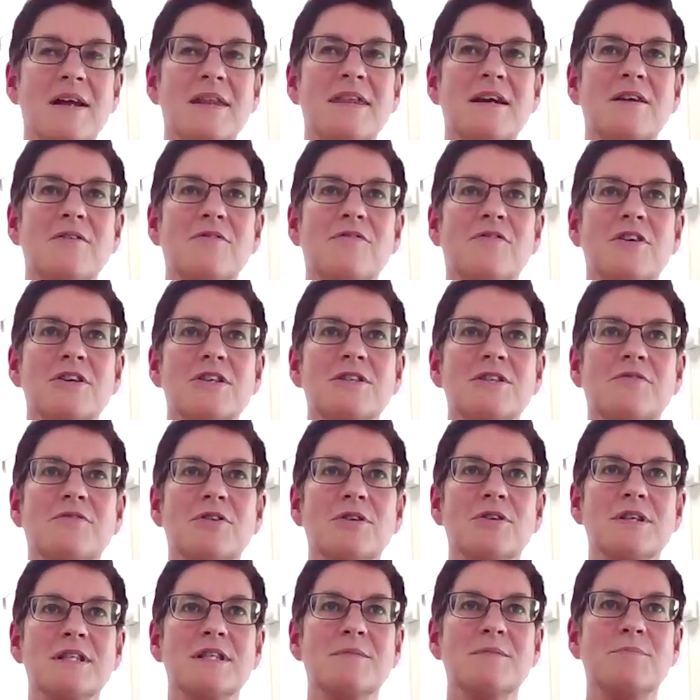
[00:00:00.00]
I think first of all,
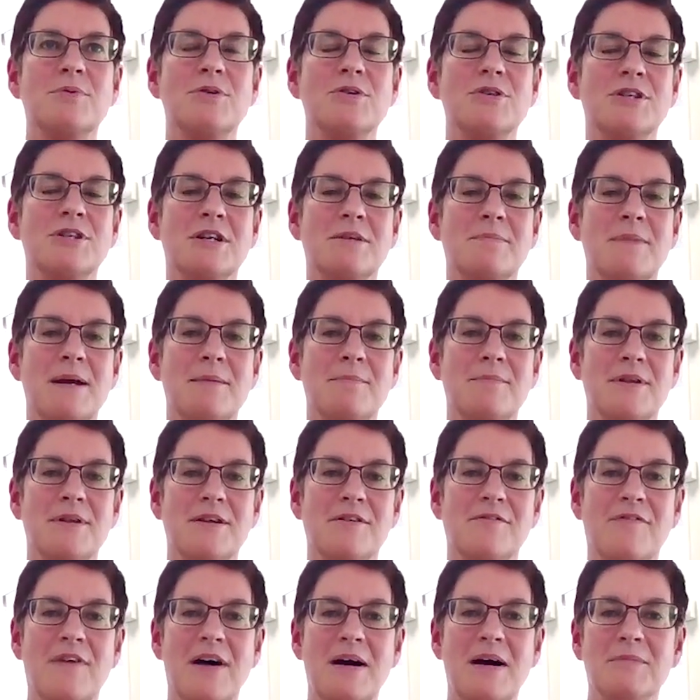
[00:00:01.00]
it's important to remember
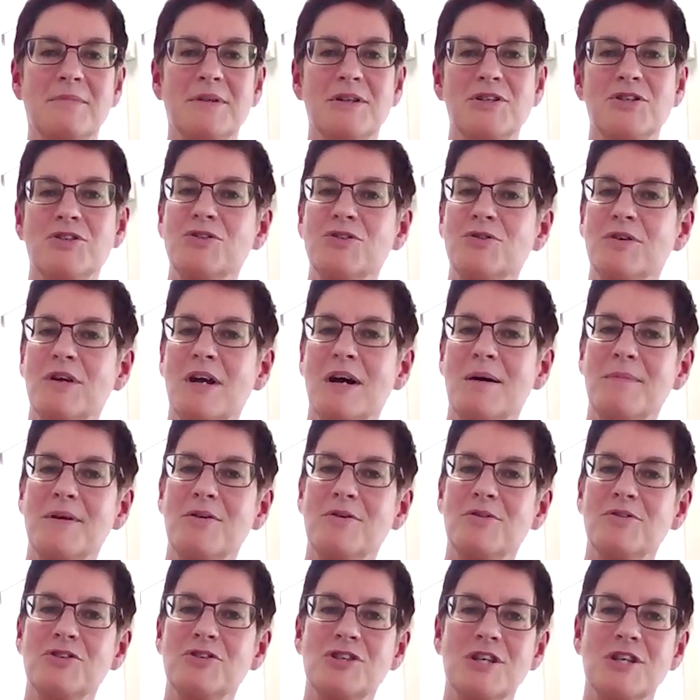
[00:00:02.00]
that families do come in
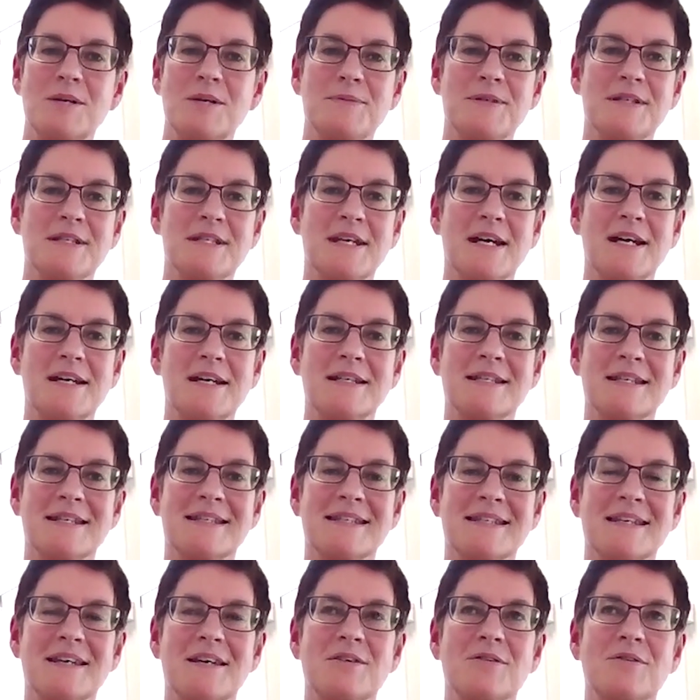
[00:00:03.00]
all shapes and
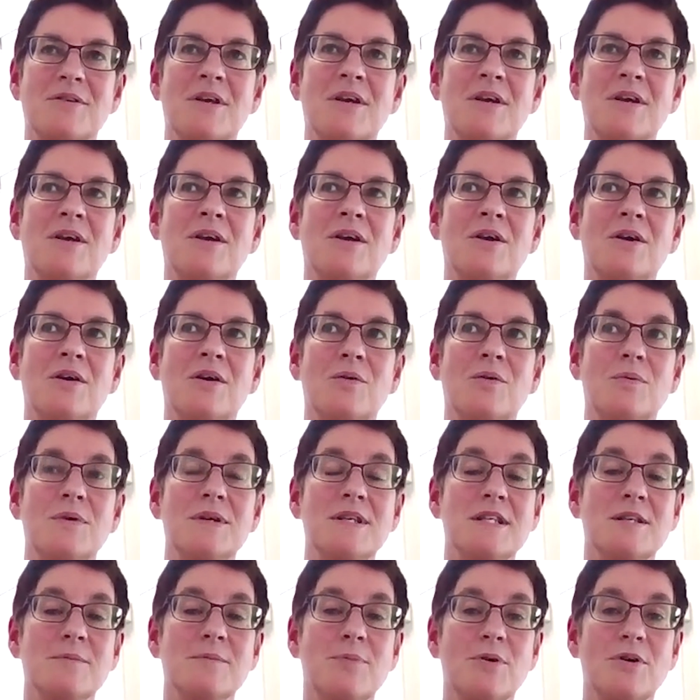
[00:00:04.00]
sizes, and we
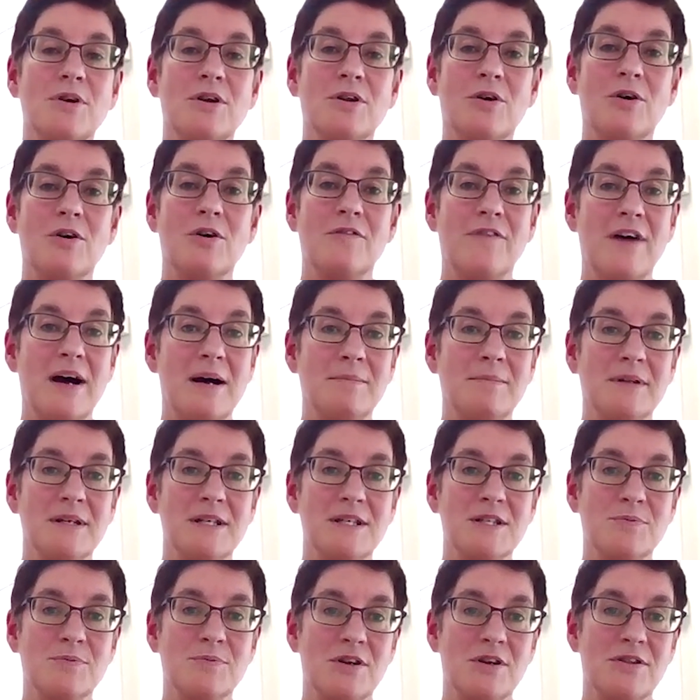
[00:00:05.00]
support a lot of
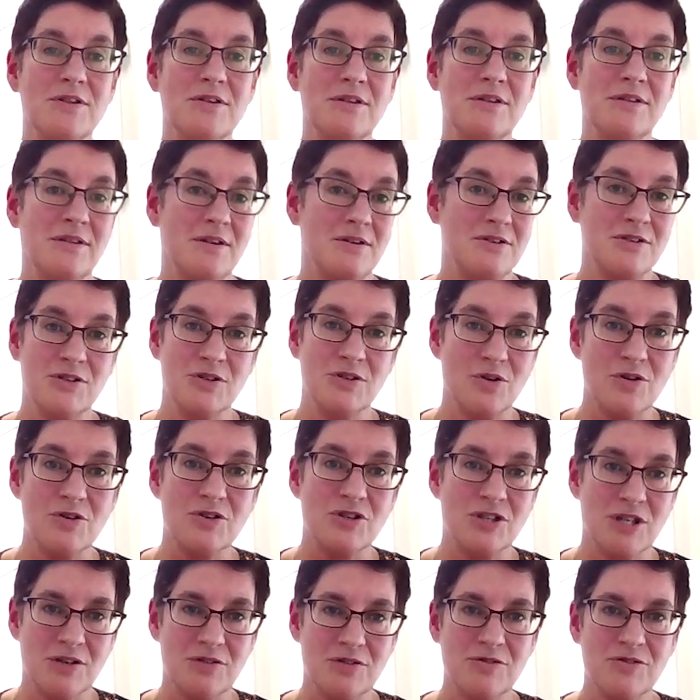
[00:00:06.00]
families where there's not
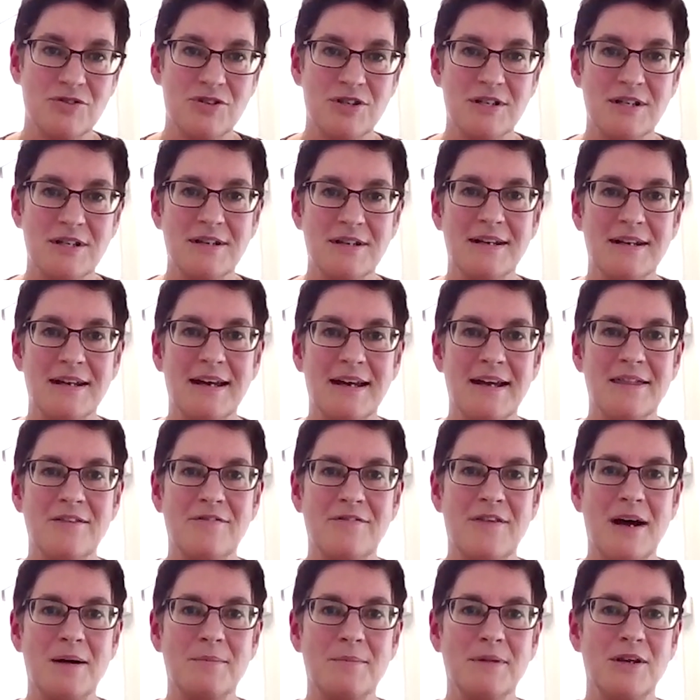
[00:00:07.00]
children in the
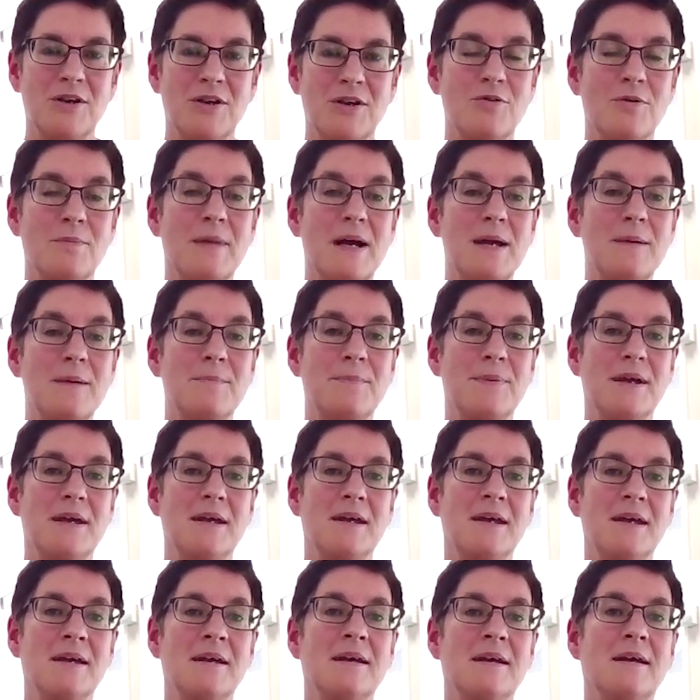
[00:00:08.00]
family. You know, it might
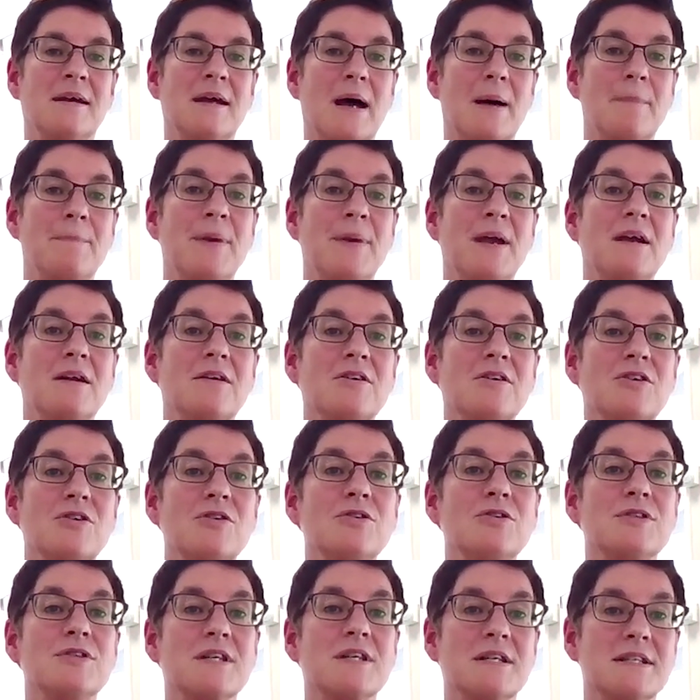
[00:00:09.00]
be a parent
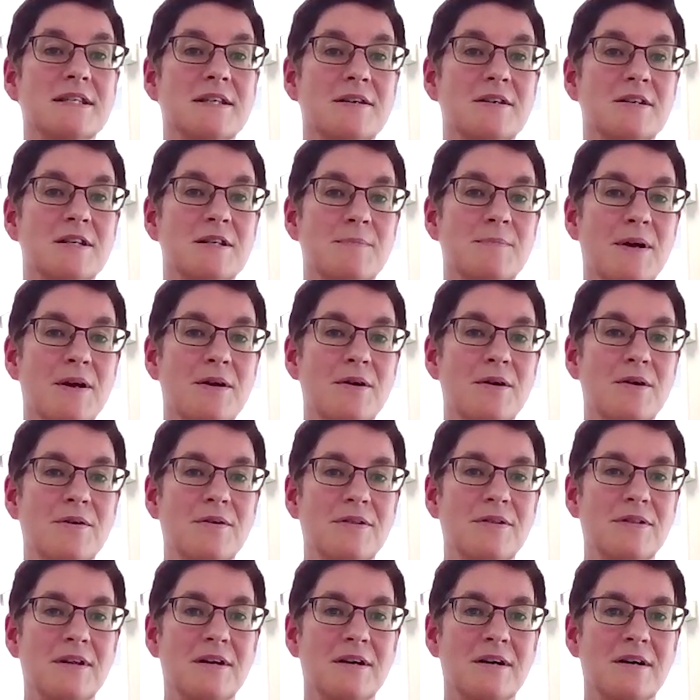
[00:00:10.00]
who's concerned about
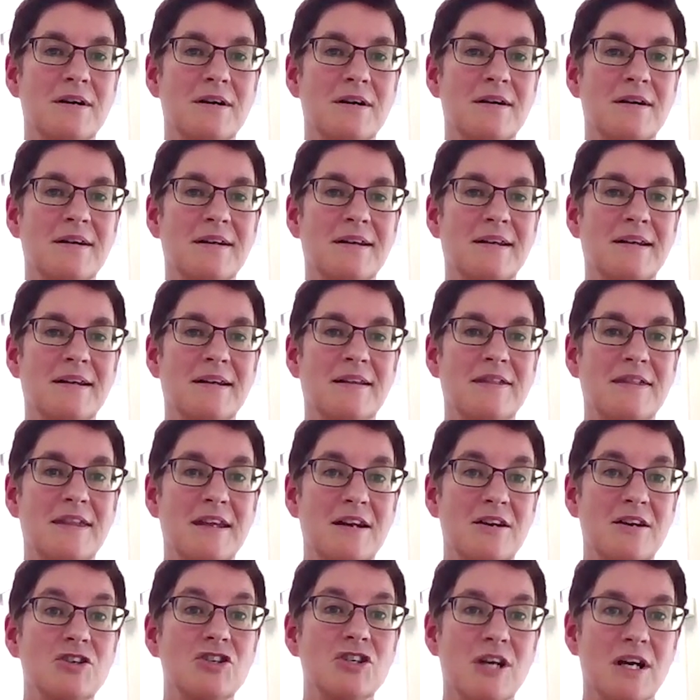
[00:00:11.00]

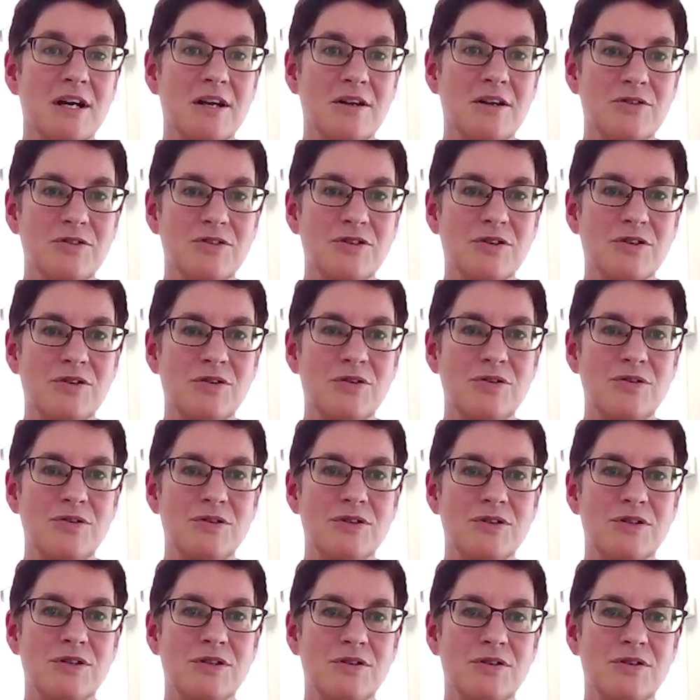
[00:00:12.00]
their child who's